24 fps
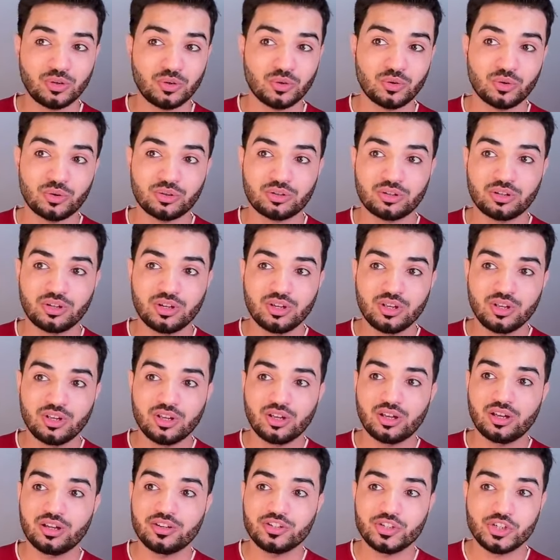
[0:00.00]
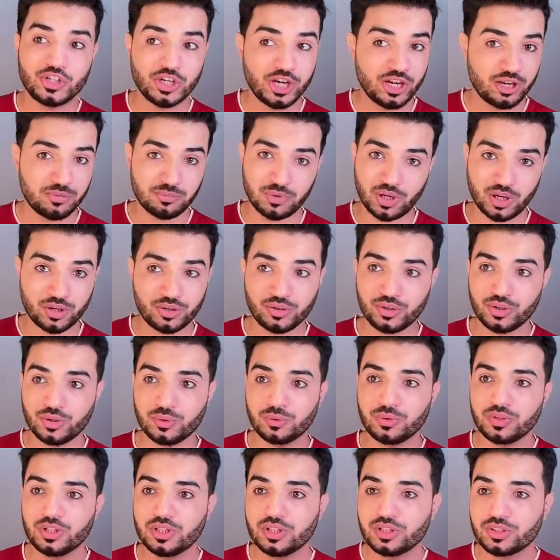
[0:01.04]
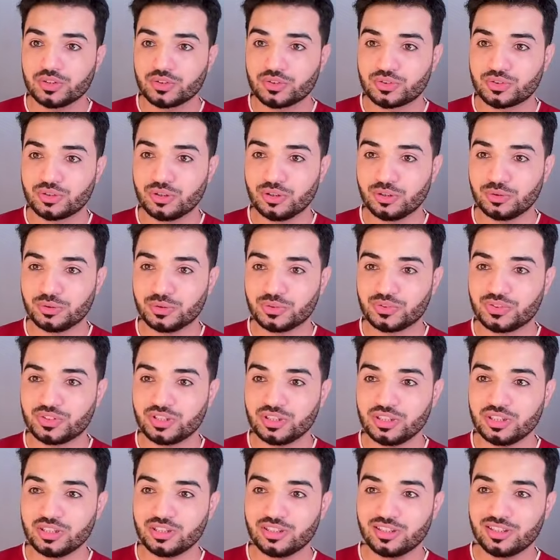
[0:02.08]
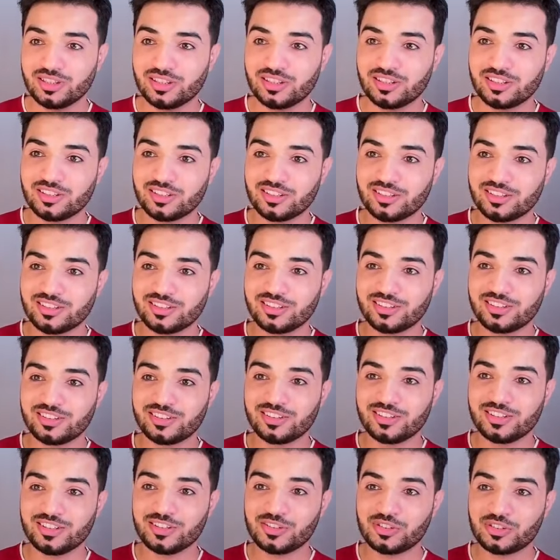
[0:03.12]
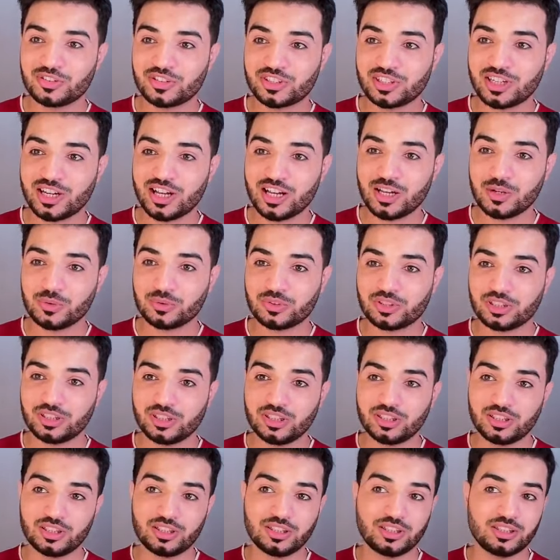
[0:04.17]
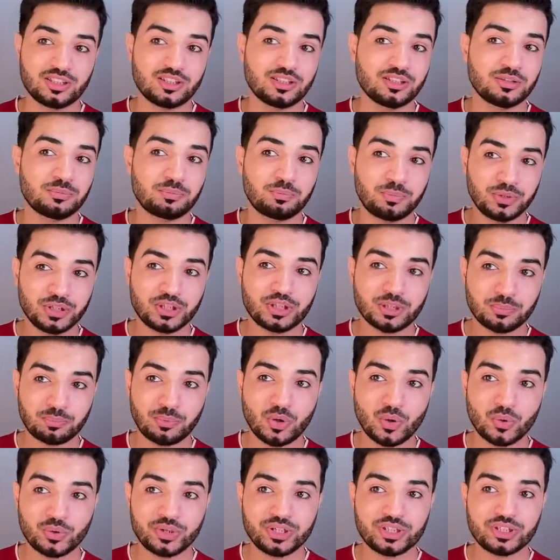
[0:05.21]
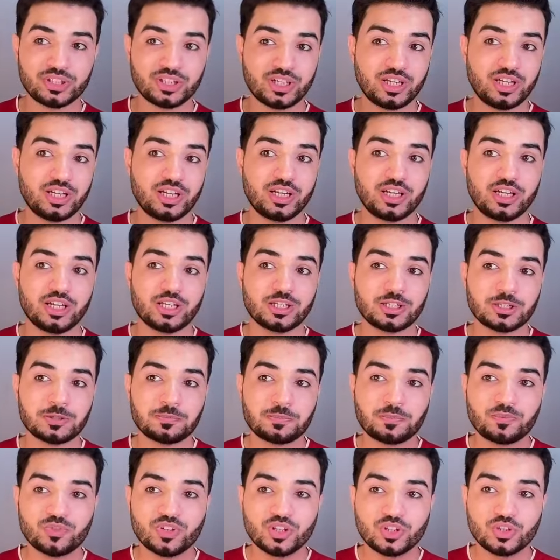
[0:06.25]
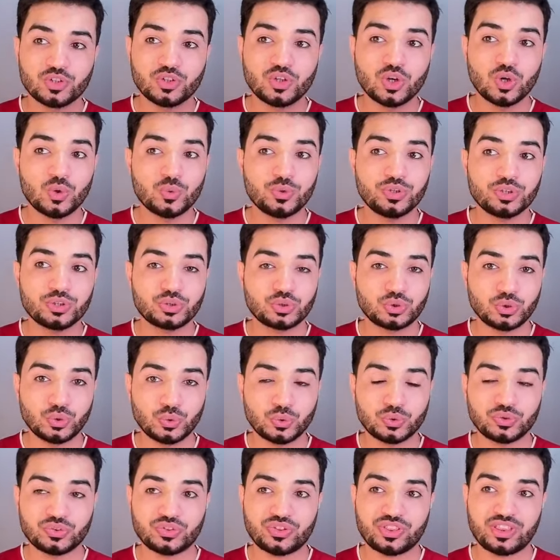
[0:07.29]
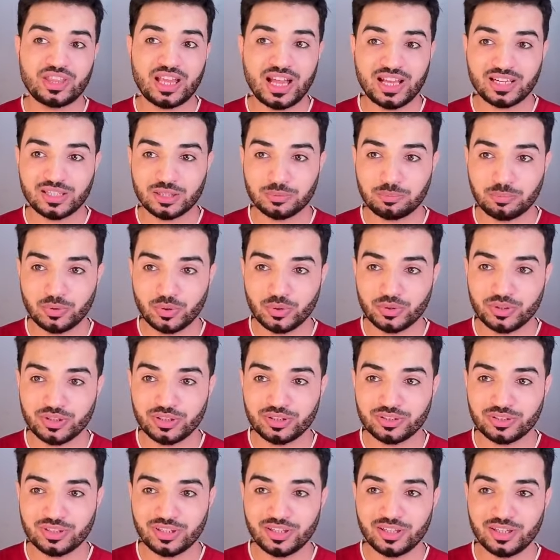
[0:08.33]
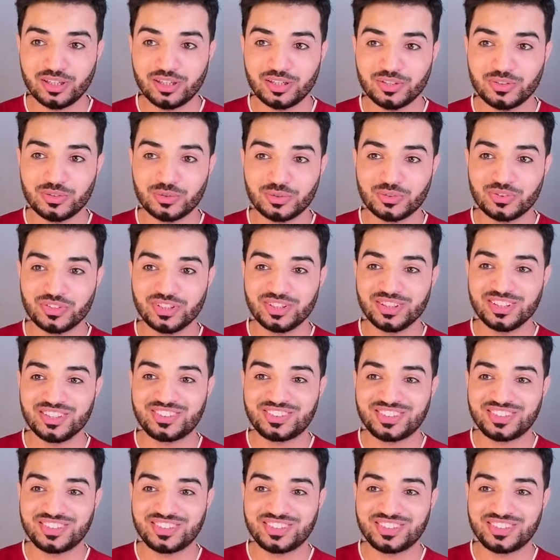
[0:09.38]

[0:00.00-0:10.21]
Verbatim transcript: or a game. I don't know. So you see, this crowd uh, pick opponent and going towards that opponent and you see this